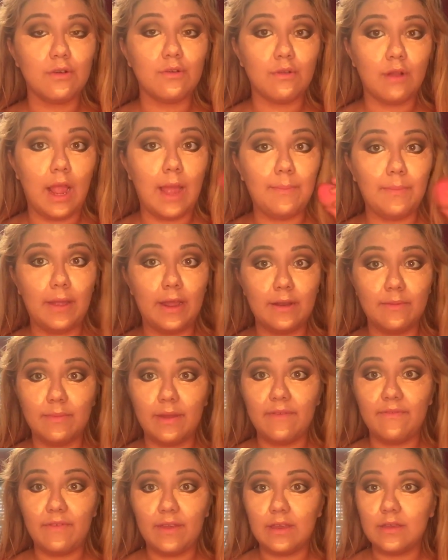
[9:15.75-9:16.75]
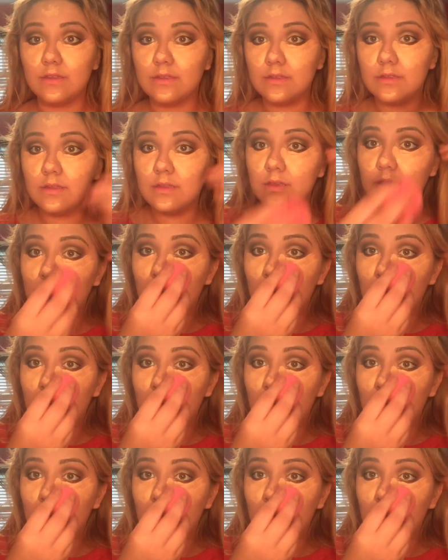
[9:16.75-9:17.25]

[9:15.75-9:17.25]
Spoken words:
crap out of my face.